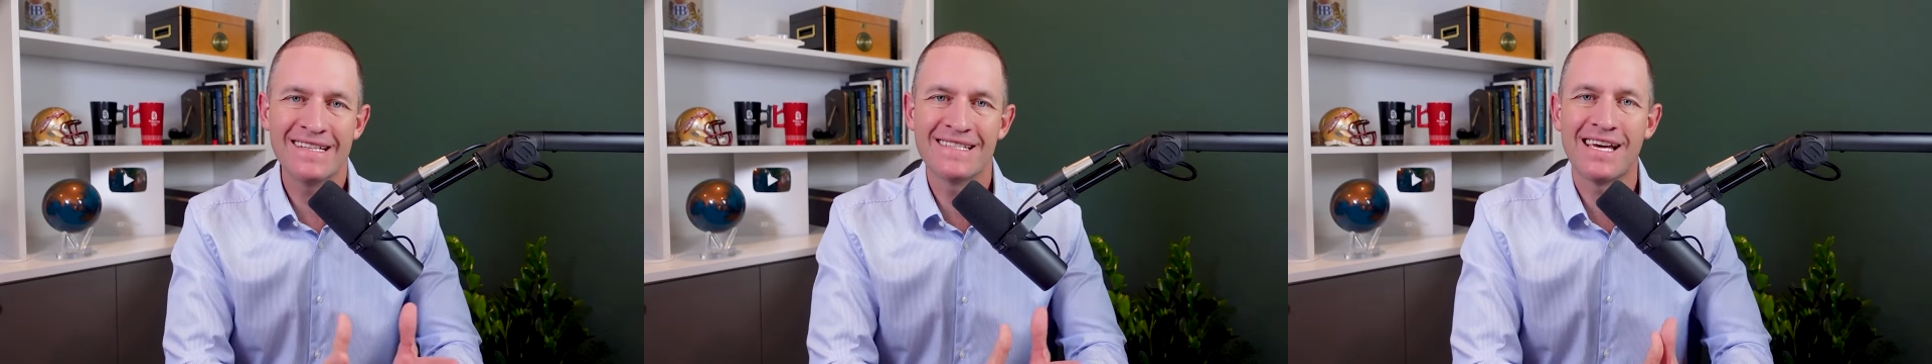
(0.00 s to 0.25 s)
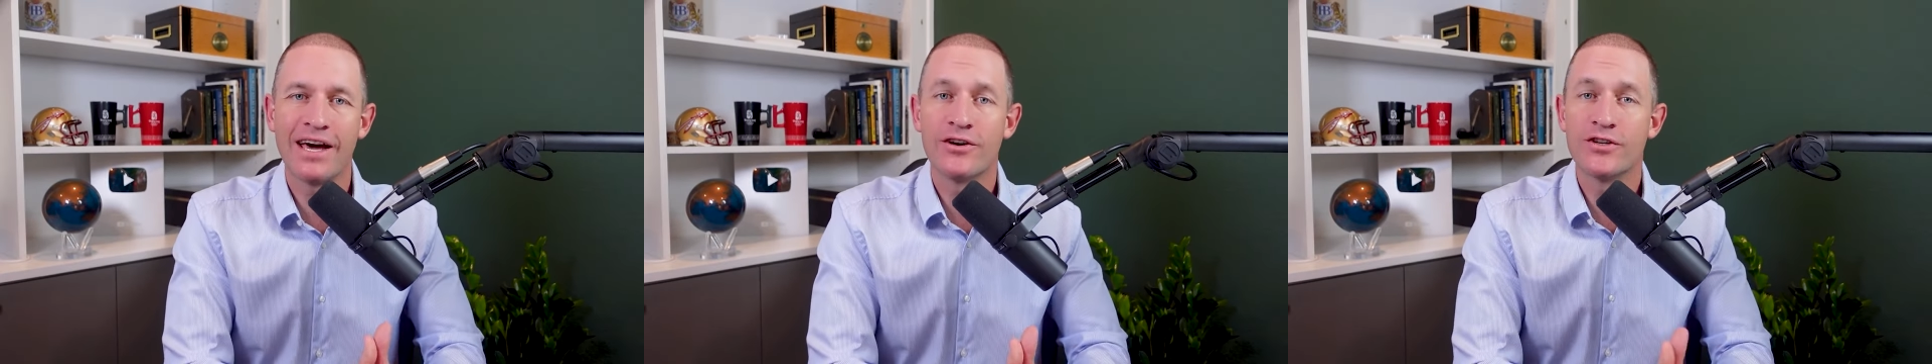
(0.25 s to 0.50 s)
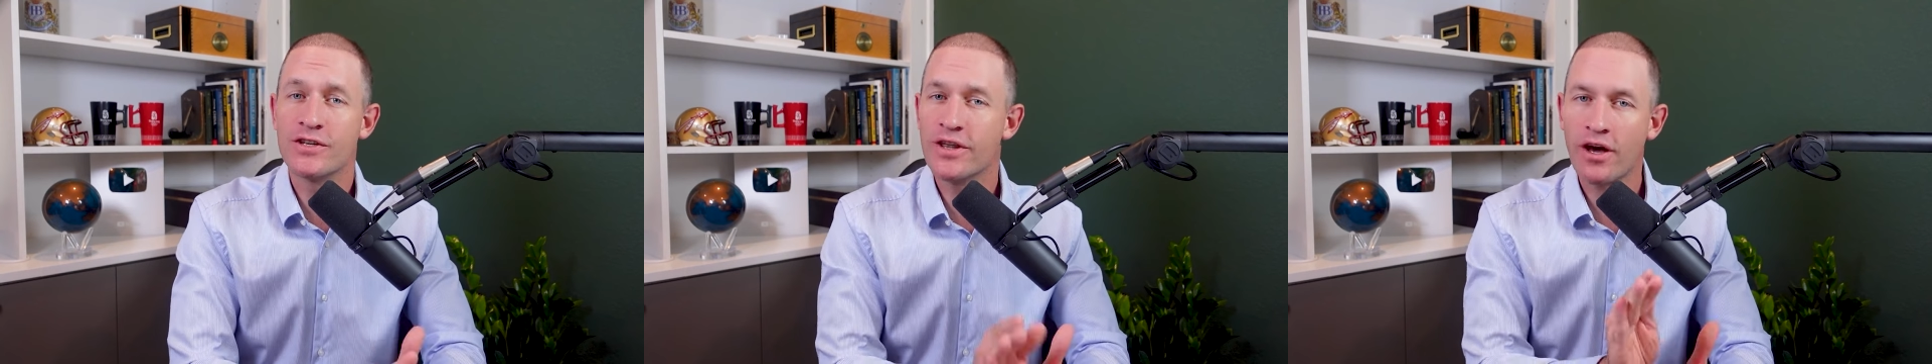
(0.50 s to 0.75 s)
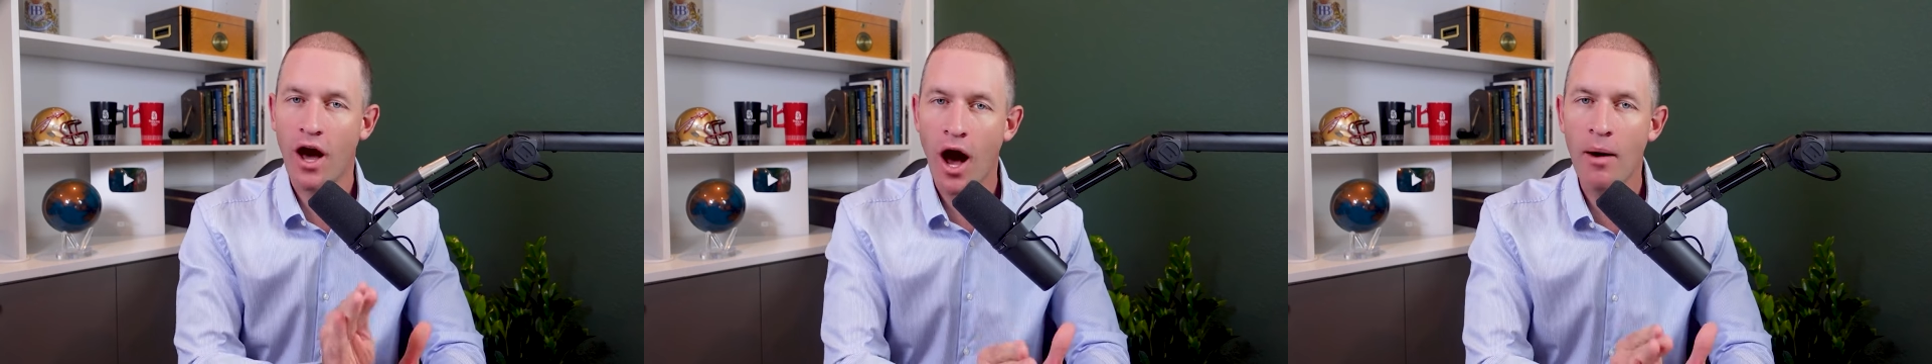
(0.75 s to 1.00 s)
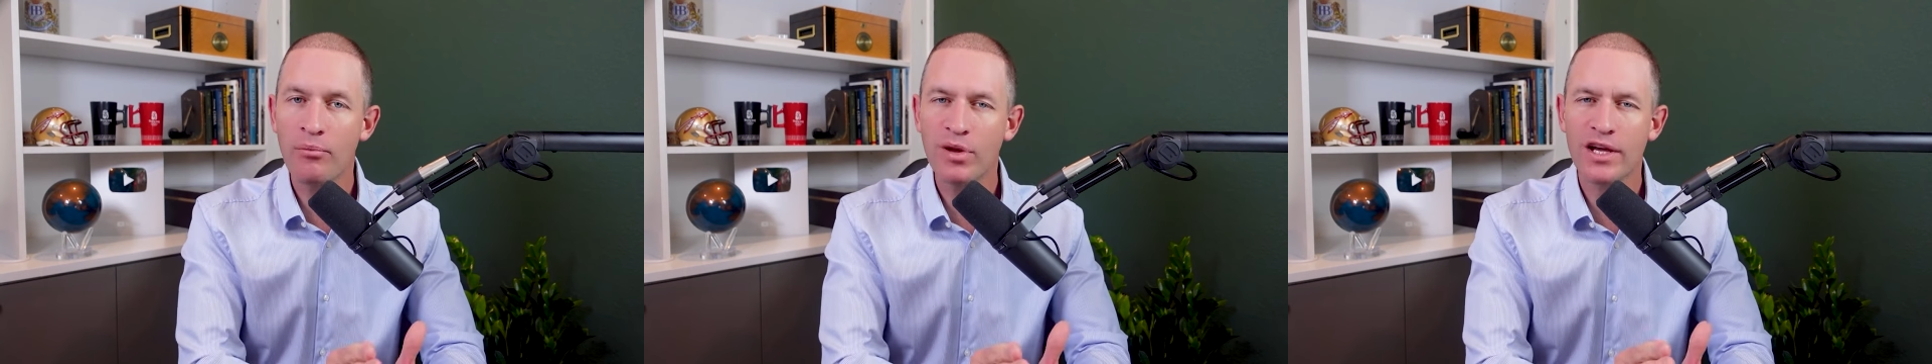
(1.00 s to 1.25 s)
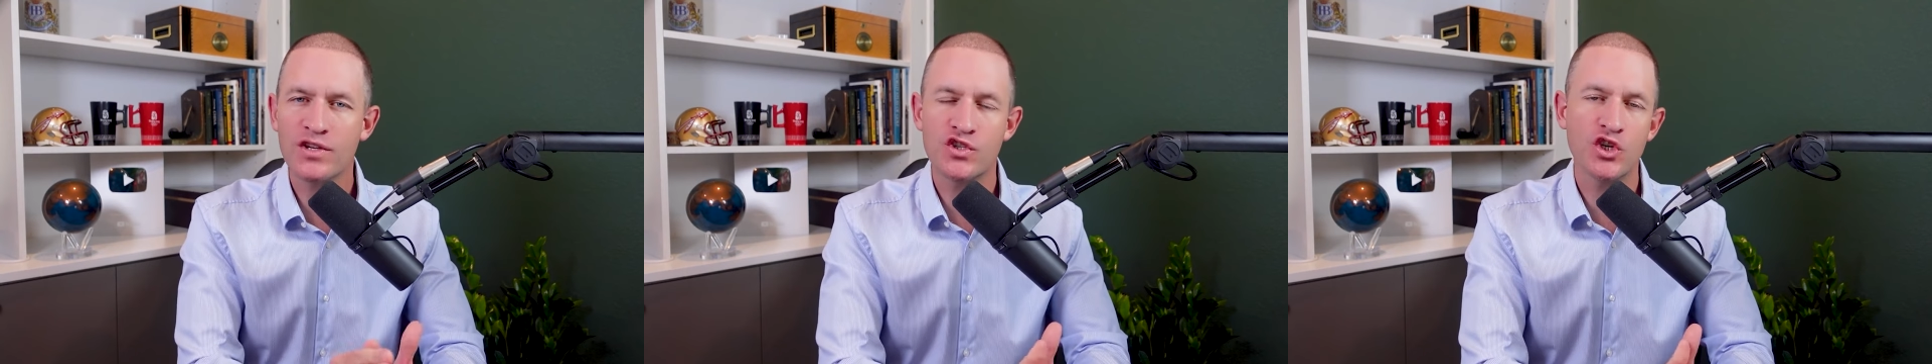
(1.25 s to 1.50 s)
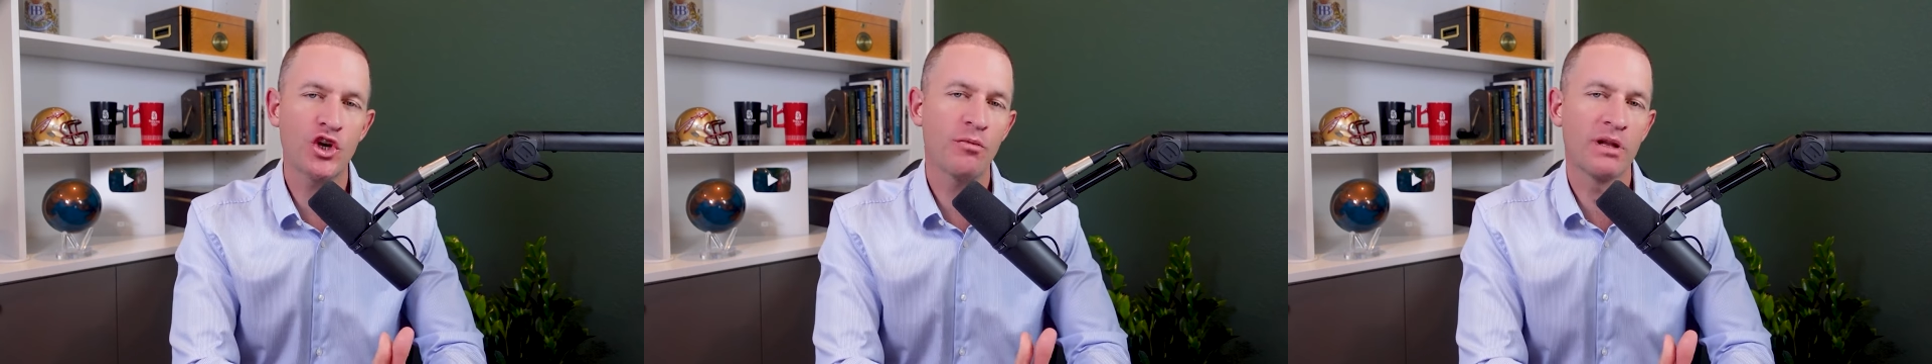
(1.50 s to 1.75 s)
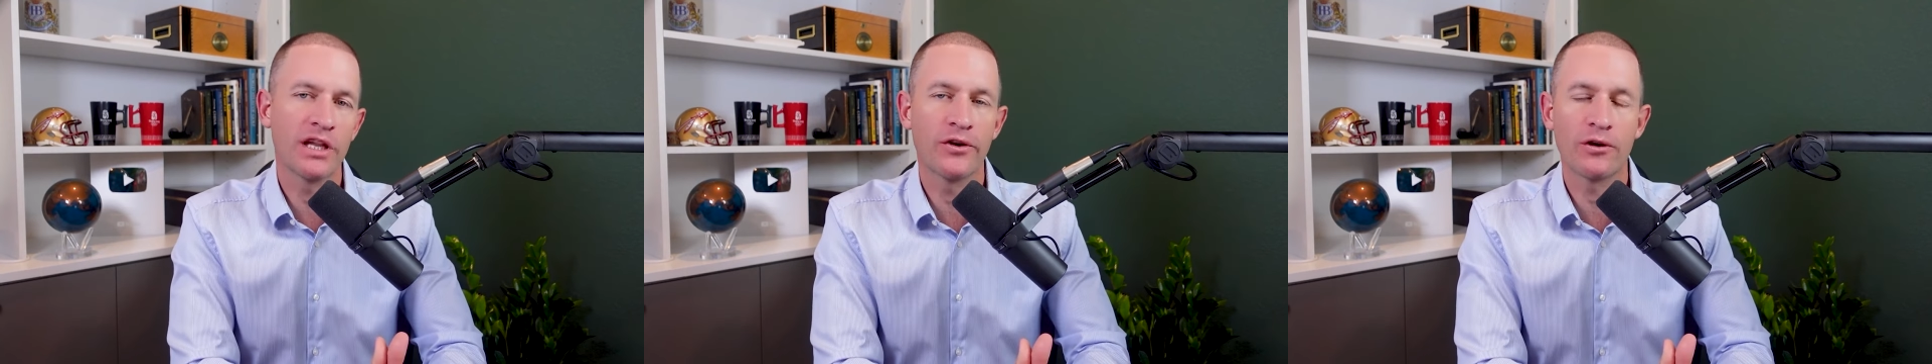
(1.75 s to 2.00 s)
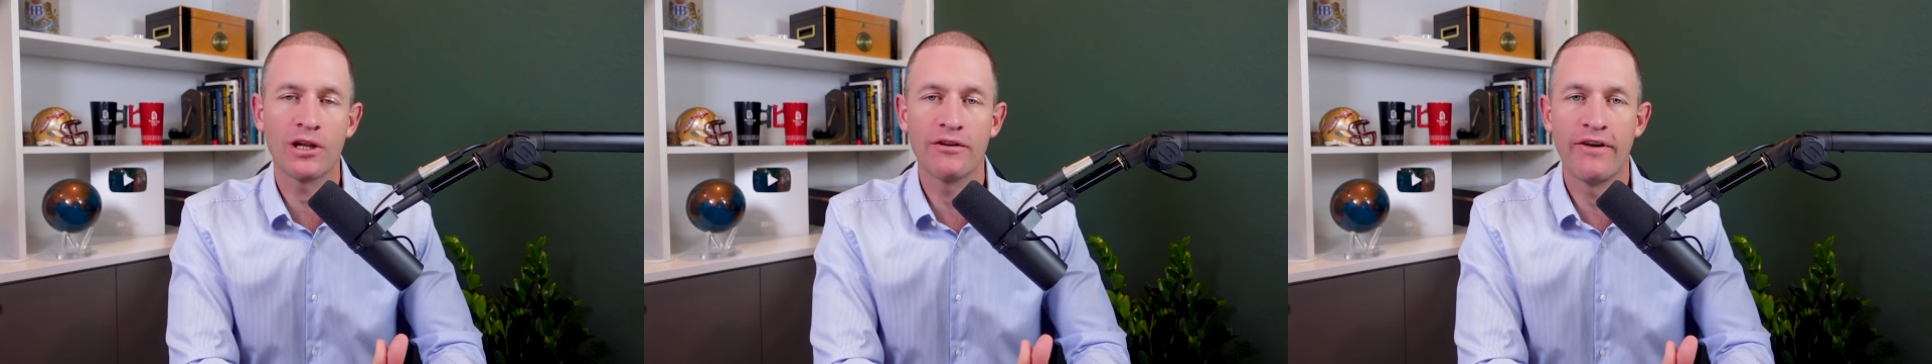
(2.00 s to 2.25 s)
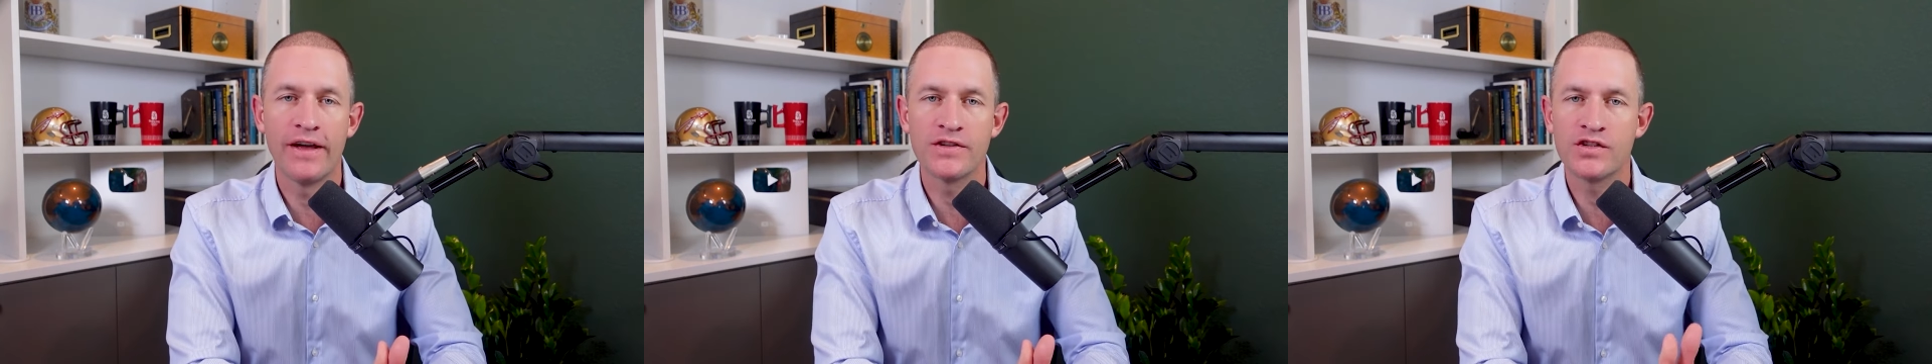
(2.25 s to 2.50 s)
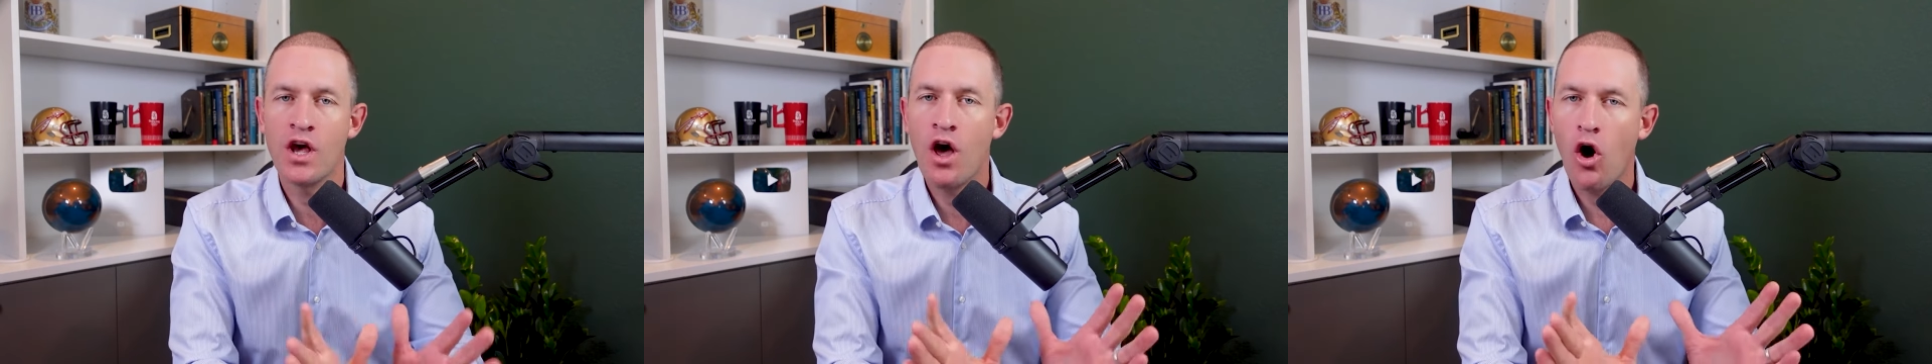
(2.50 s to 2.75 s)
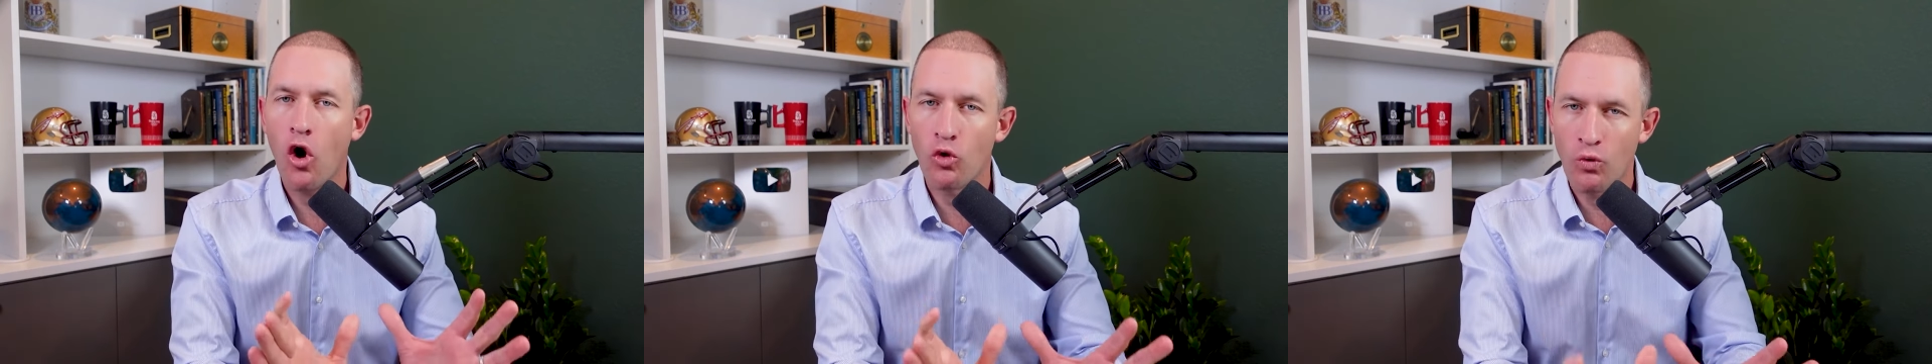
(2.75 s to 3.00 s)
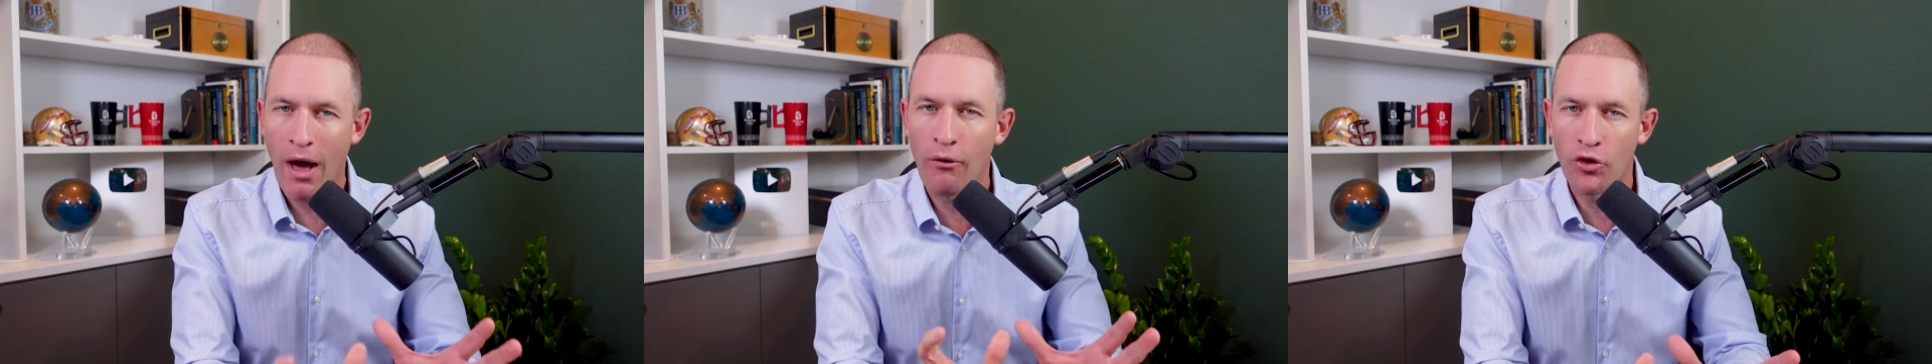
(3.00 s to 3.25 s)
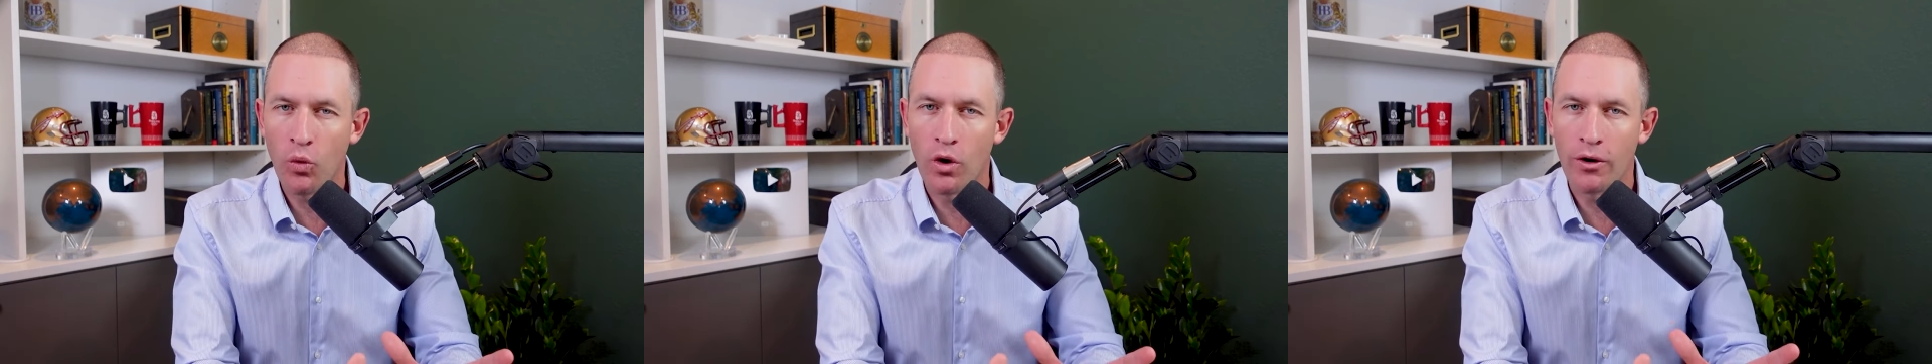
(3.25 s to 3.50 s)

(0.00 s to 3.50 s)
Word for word: insider to the complex geopolitical events around the